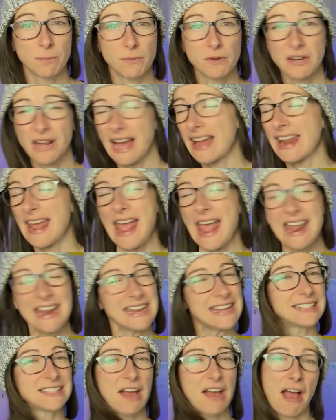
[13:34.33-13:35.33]
but at
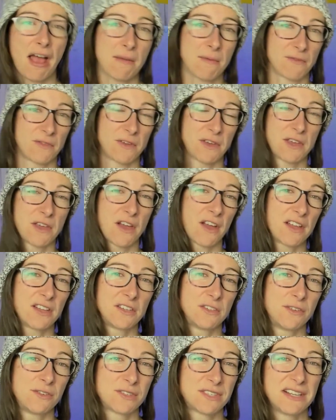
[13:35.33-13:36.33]
any time of the year
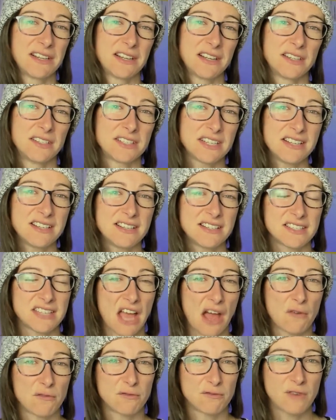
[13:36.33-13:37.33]
in New Zealand, is
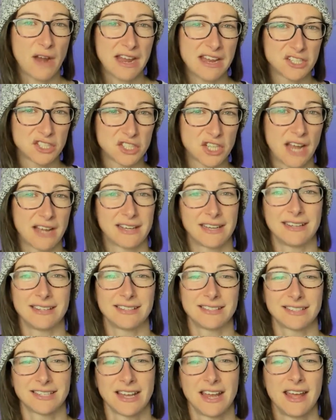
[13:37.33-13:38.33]
a rain
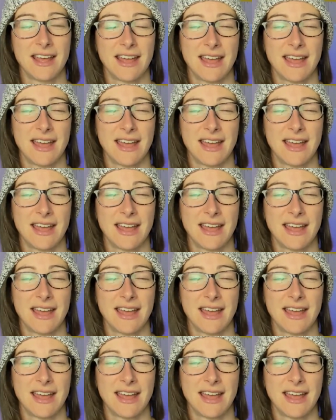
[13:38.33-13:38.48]
jacket.